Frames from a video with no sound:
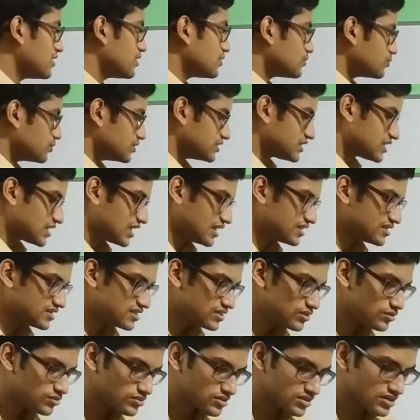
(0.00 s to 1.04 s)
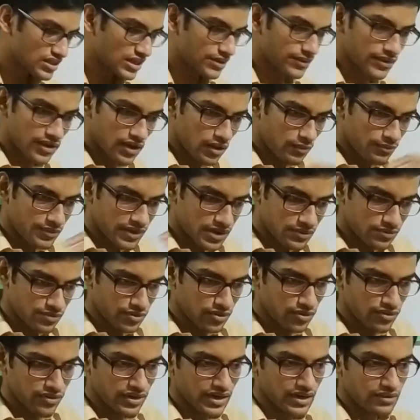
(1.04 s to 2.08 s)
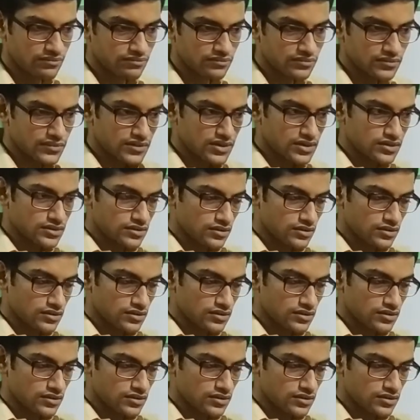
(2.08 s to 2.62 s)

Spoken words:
which consumes development program